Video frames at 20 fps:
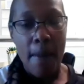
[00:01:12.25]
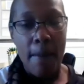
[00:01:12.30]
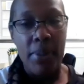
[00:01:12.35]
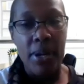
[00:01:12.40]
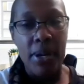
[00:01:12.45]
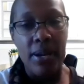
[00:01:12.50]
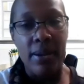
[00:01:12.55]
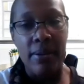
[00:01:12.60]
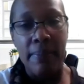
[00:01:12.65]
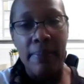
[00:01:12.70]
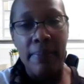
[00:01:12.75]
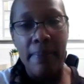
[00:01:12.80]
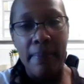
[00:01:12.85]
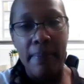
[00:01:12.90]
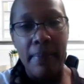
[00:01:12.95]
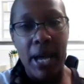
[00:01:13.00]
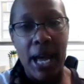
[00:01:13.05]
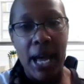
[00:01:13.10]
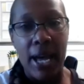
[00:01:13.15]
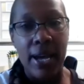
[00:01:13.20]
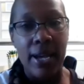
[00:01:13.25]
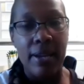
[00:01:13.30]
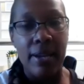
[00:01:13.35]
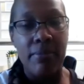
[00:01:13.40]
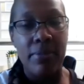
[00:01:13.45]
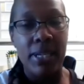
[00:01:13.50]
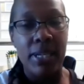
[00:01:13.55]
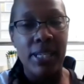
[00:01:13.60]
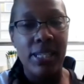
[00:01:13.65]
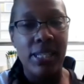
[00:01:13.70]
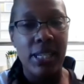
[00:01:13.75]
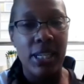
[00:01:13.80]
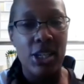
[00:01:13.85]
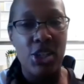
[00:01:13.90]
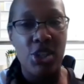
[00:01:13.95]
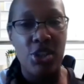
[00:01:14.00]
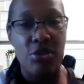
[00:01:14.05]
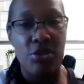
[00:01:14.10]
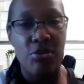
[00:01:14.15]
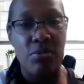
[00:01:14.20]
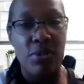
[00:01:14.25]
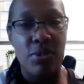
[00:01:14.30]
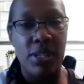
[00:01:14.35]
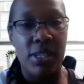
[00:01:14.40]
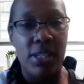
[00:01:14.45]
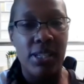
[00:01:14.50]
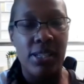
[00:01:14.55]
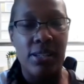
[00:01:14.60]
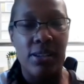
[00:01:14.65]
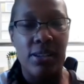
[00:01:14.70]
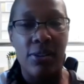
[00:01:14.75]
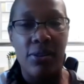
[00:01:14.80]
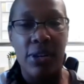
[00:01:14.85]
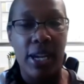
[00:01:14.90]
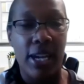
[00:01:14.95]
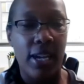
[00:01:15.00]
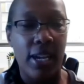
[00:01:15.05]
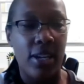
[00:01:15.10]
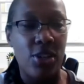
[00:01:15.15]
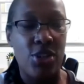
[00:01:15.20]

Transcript: But my biggest issue was okay,